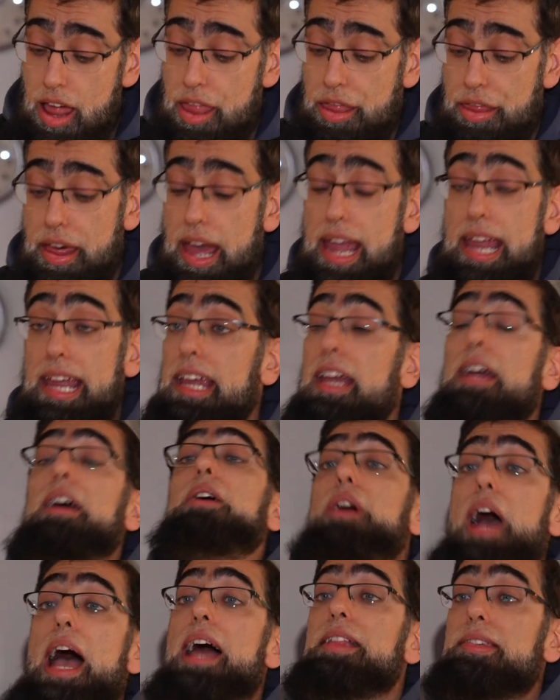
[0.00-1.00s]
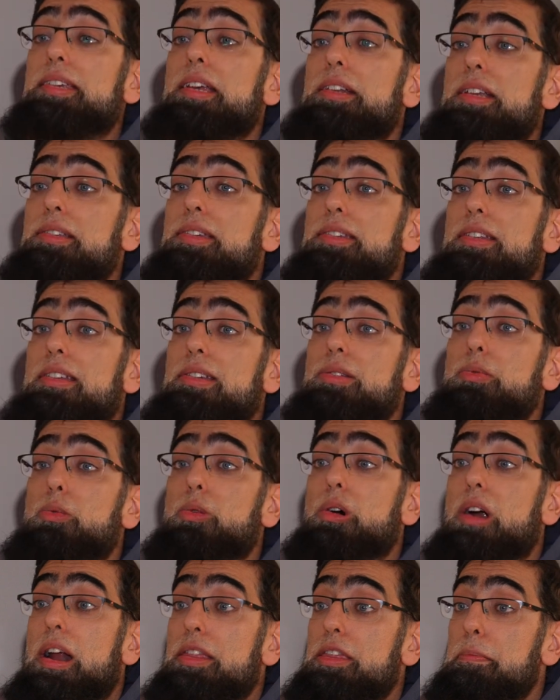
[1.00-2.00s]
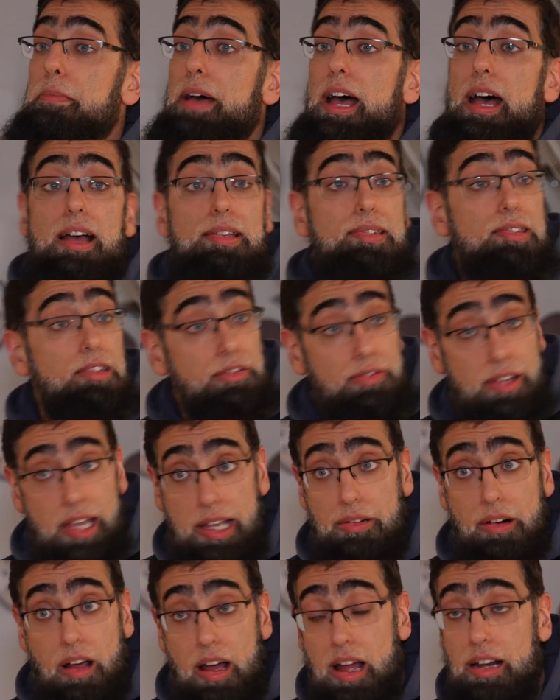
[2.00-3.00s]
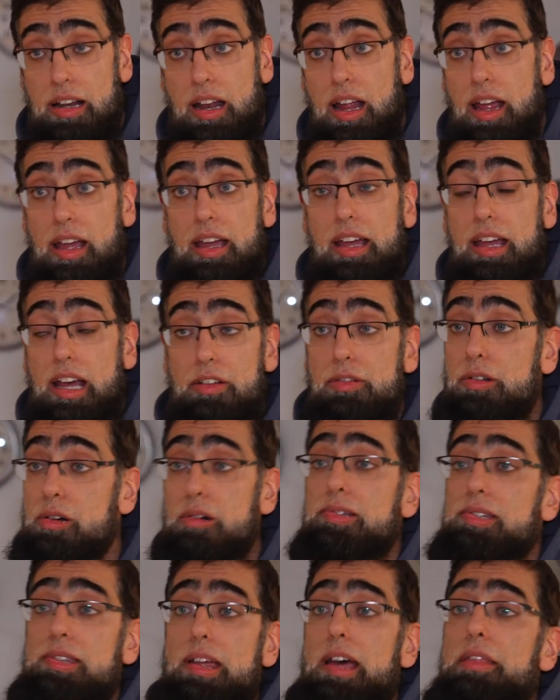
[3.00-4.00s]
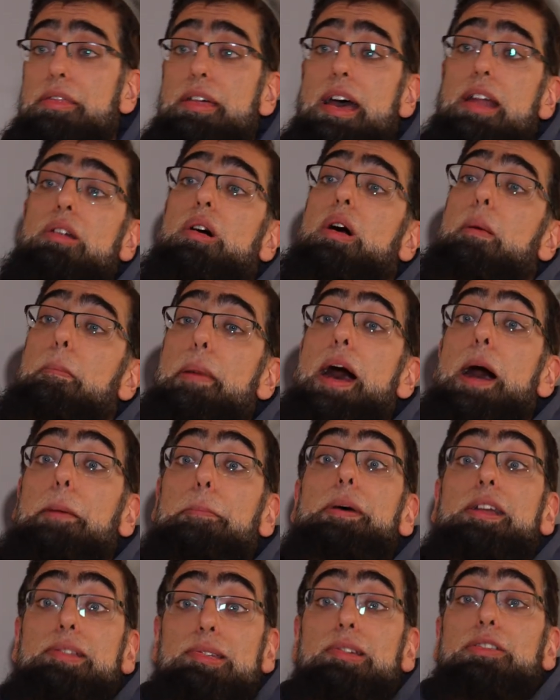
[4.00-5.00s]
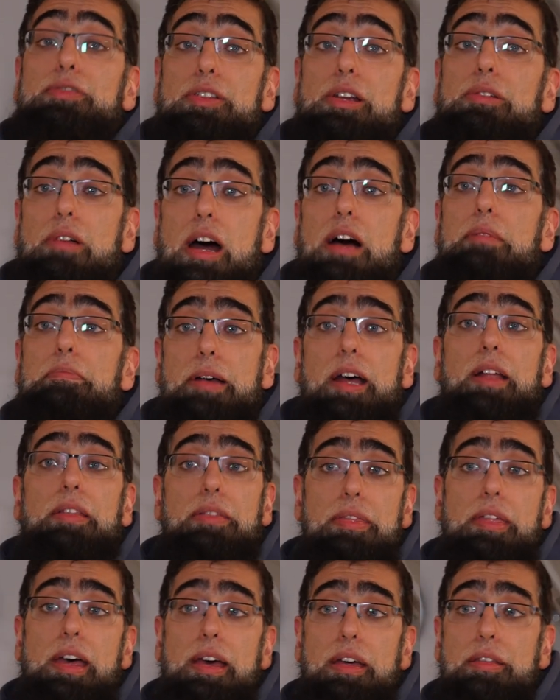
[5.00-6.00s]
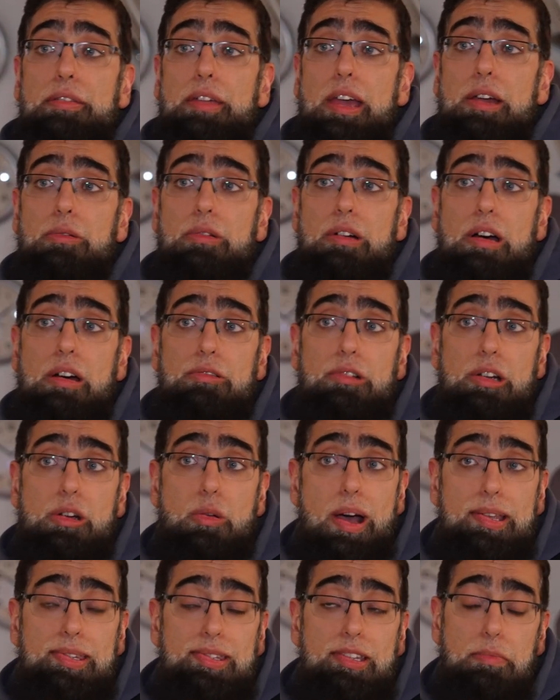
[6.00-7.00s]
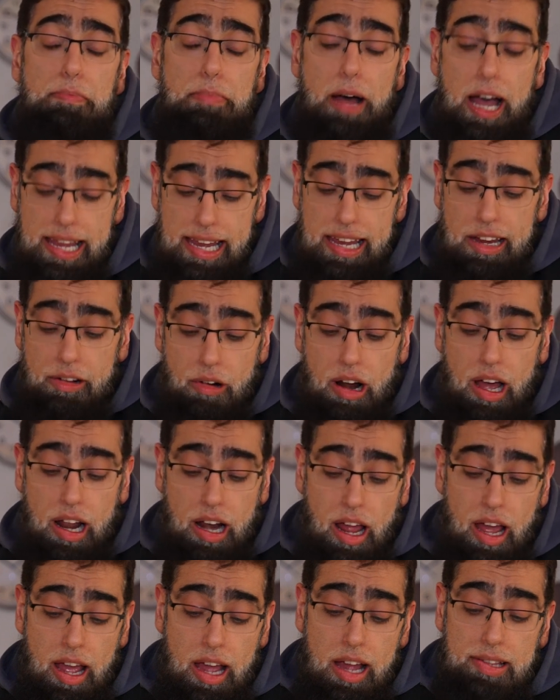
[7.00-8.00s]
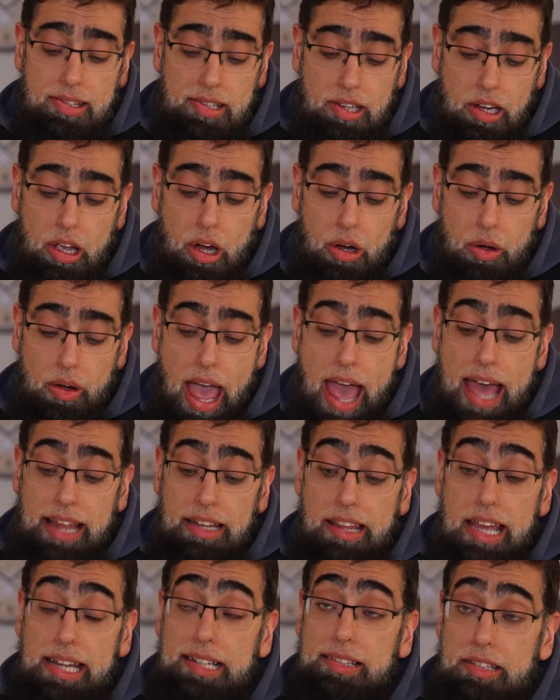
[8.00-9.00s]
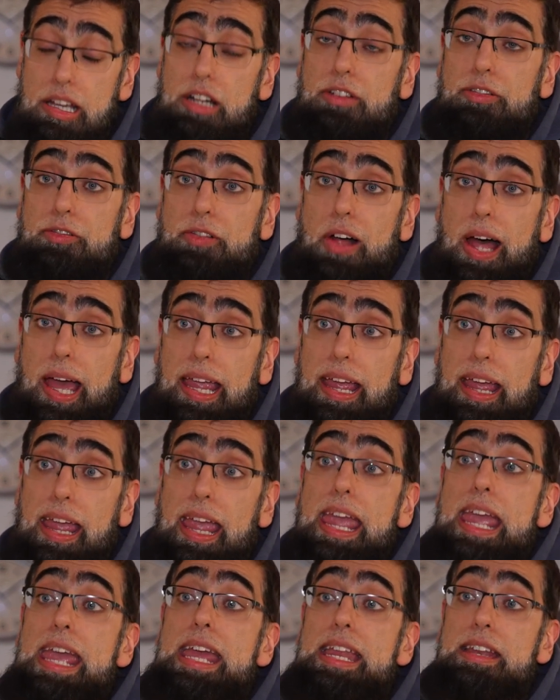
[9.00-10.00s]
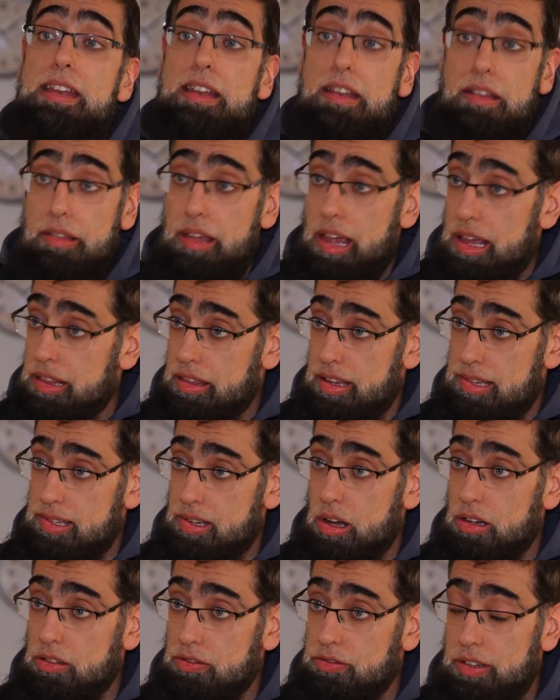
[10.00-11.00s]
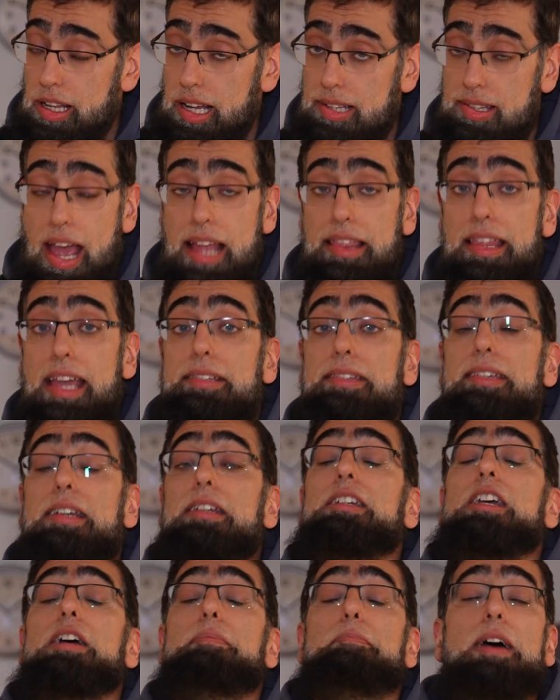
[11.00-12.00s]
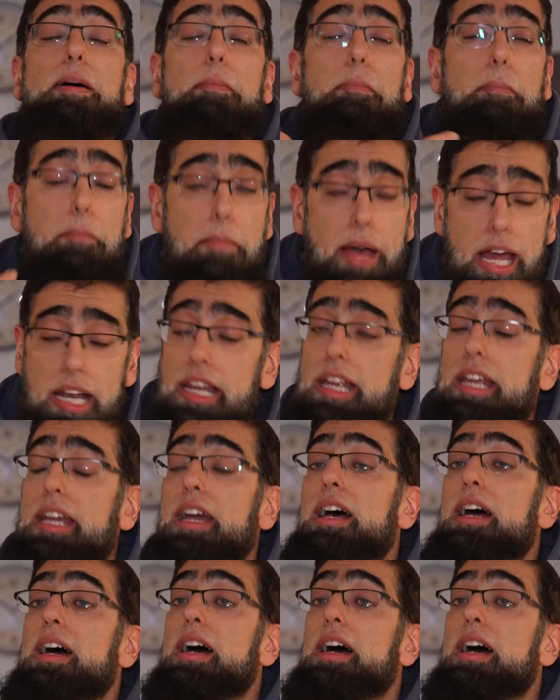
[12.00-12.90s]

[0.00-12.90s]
they entered into this war at the behest of Iran. And of course, they're not puppets of Iran, but they were requested by Iran to go, and they did fight in this conflict, and they did commit many